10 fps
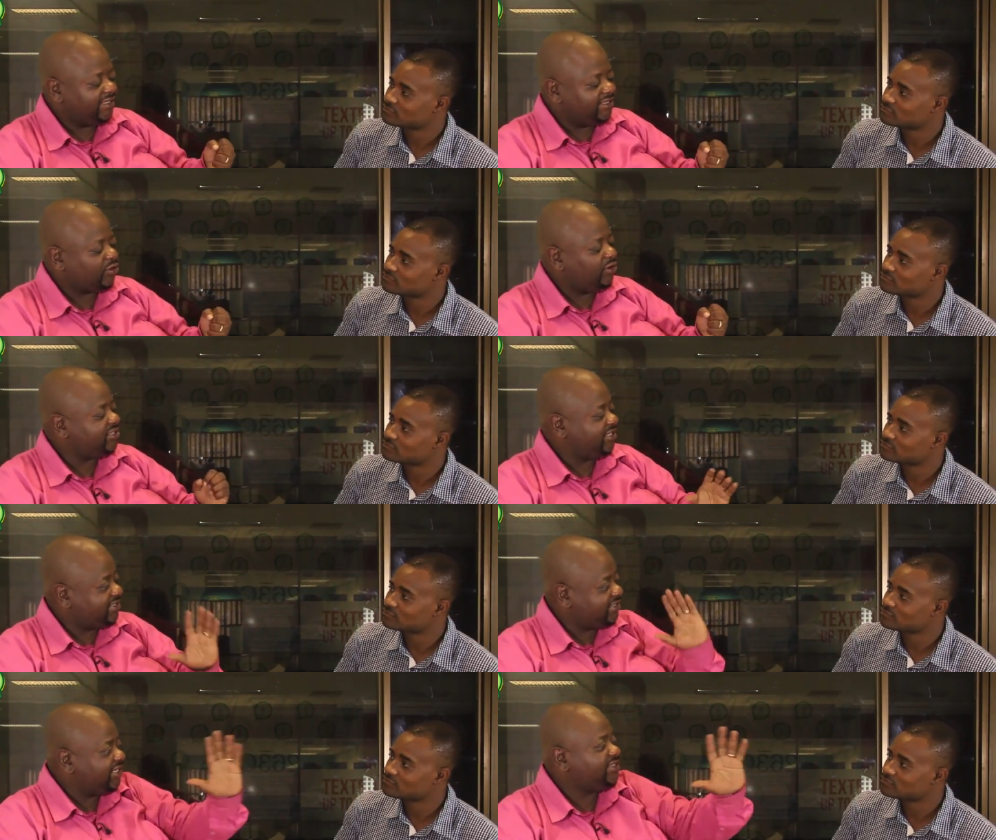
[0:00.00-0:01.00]
Speaker 1: this concert
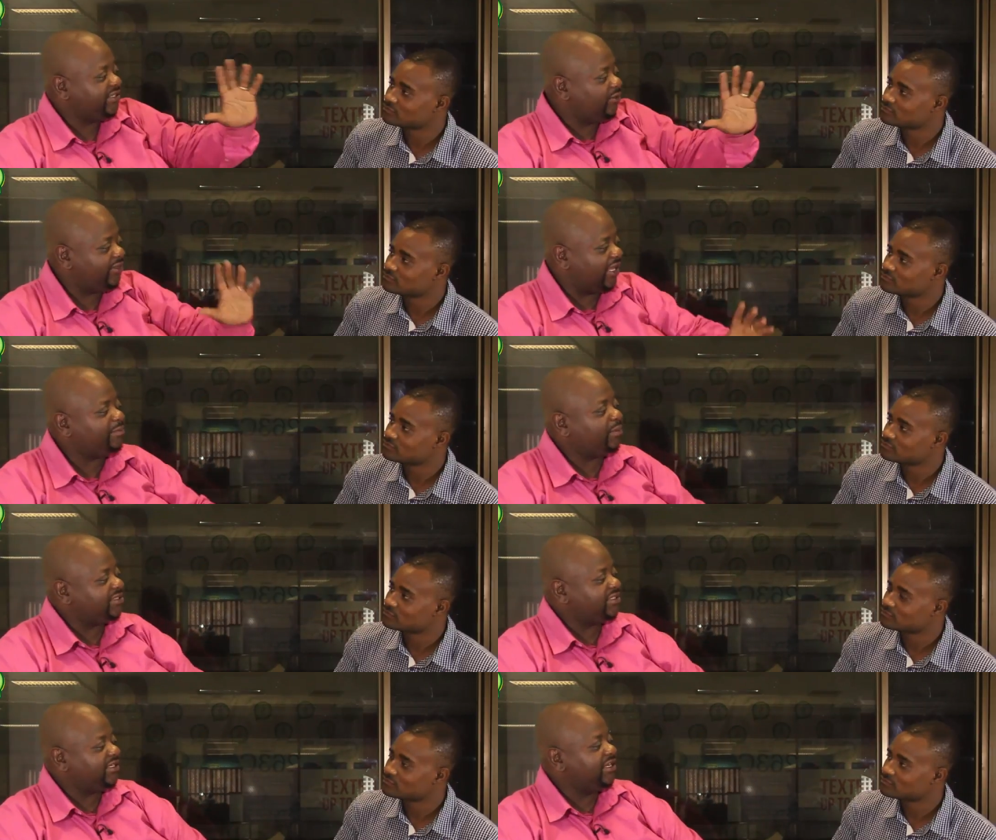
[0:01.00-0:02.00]
is centering on that
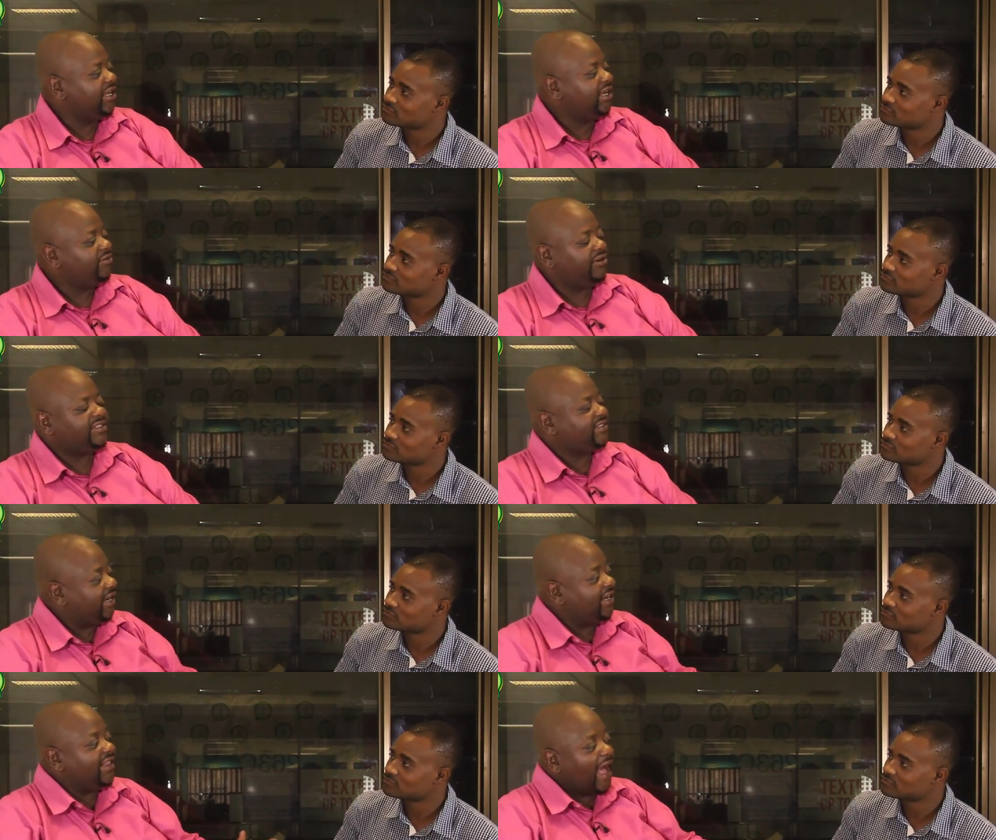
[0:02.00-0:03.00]
person, not
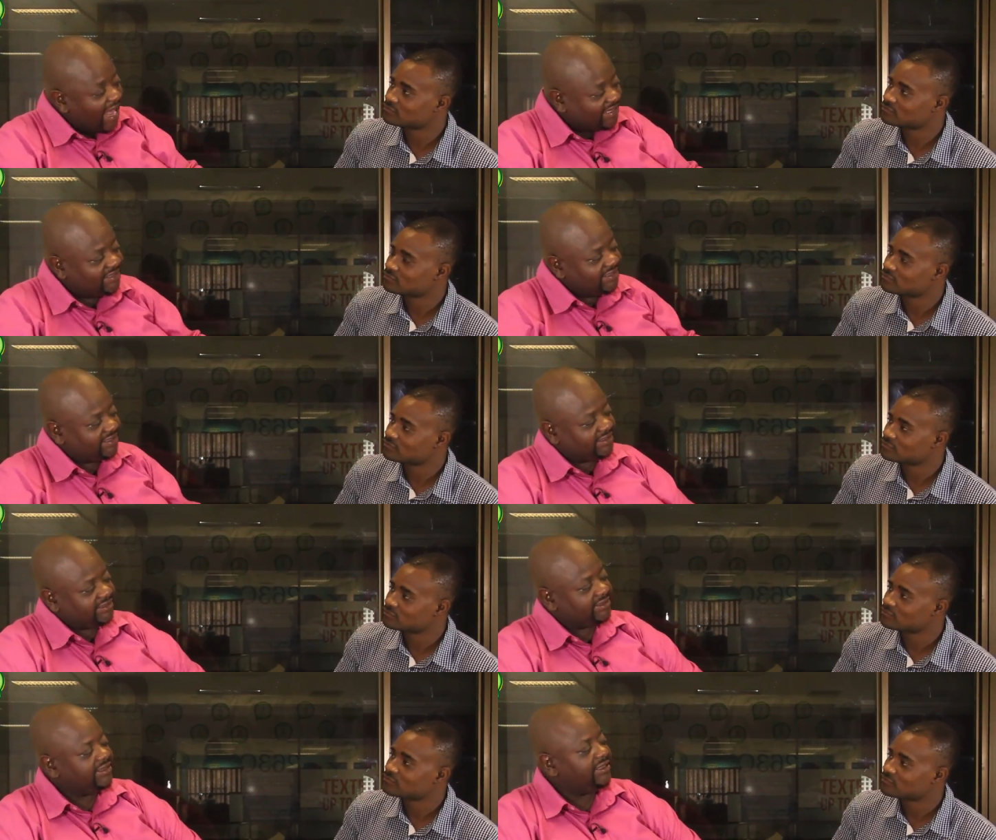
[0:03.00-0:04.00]
necessarily the
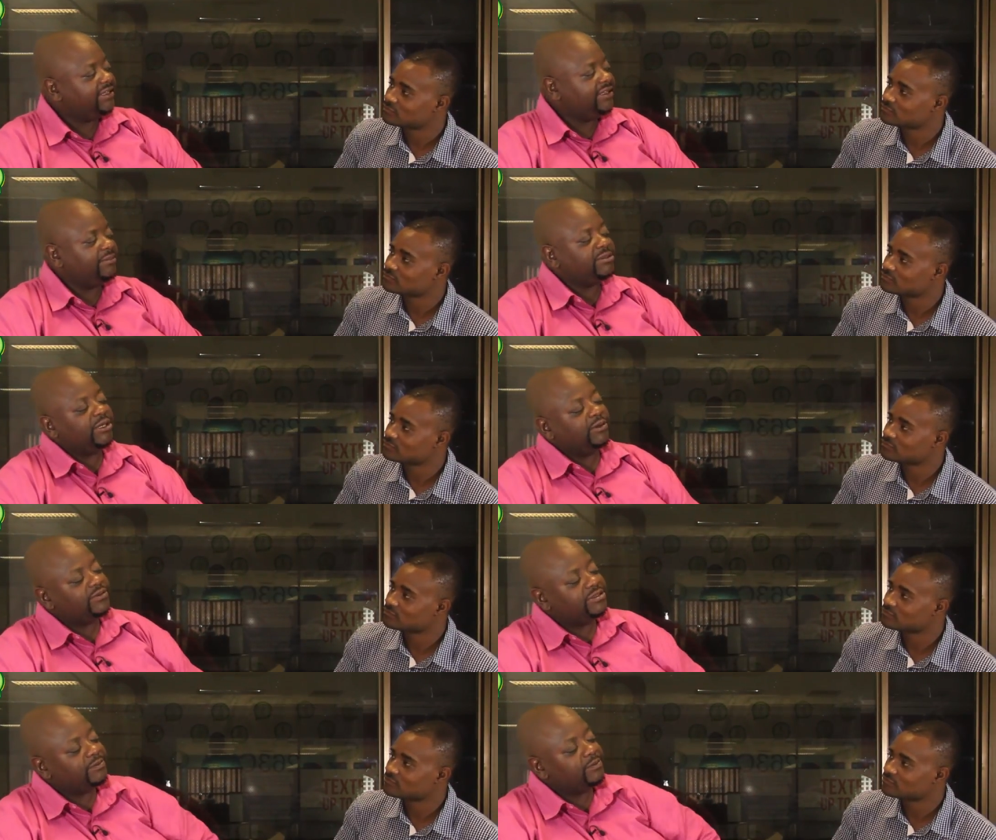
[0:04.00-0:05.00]
artists
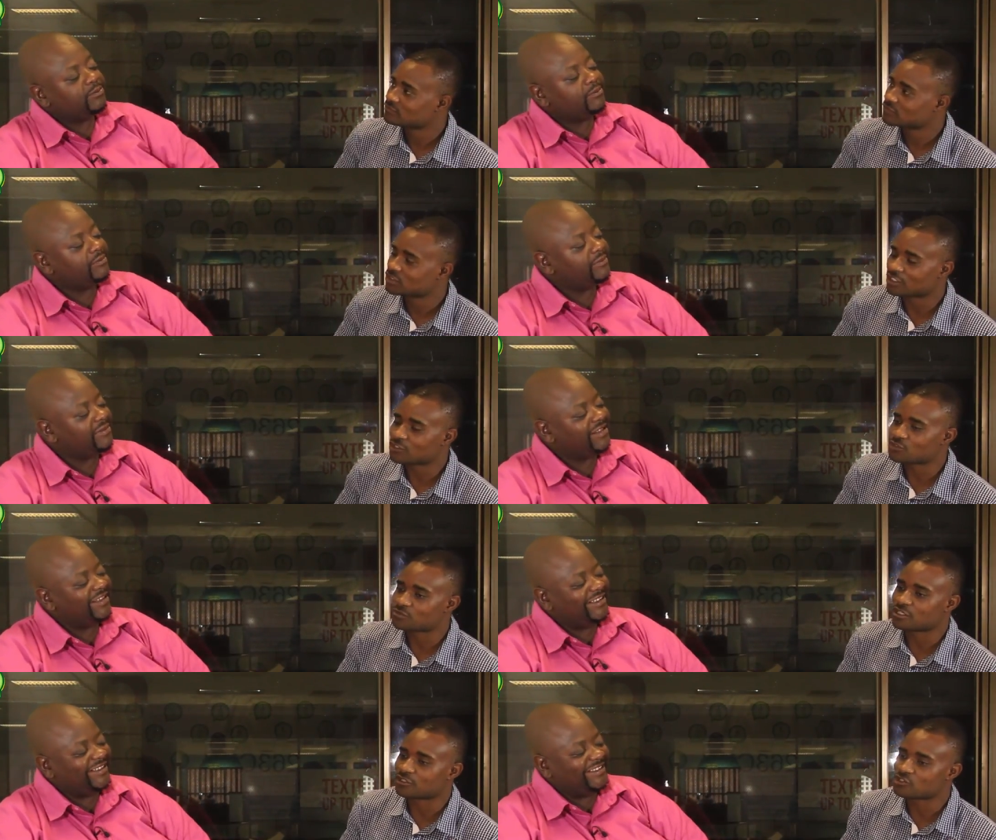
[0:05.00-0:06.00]
themselves. Thank you,
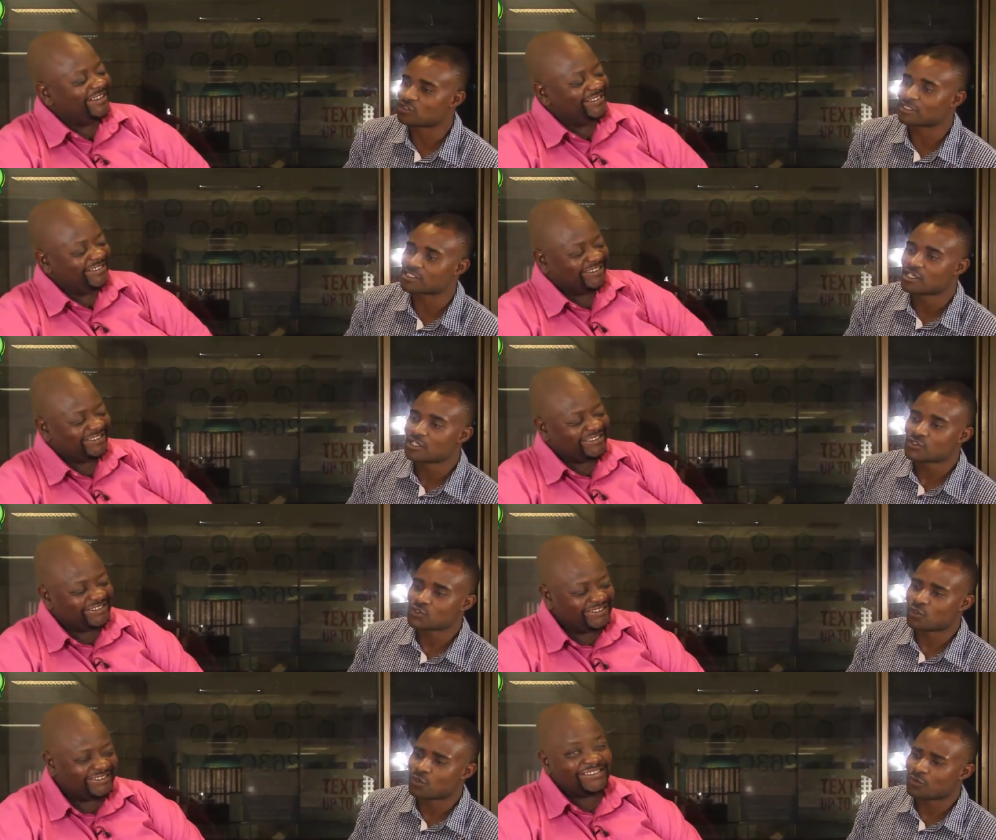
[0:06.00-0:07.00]
thank
Speaker 2: you so much.
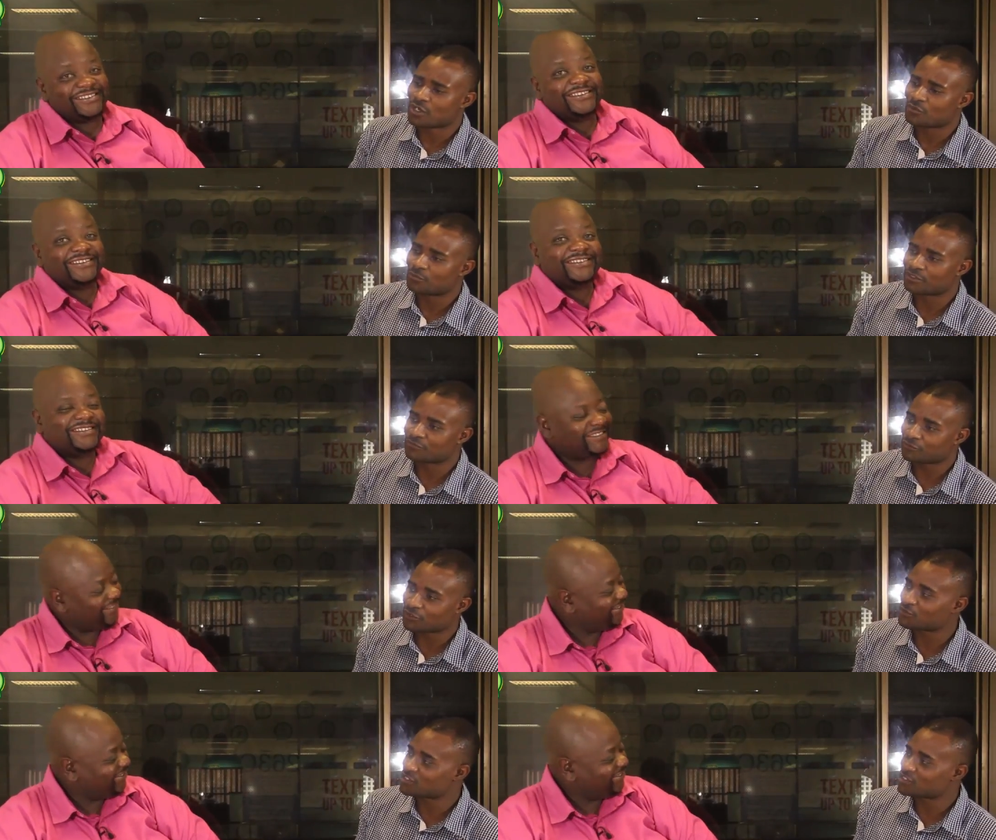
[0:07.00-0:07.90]
So, well, before you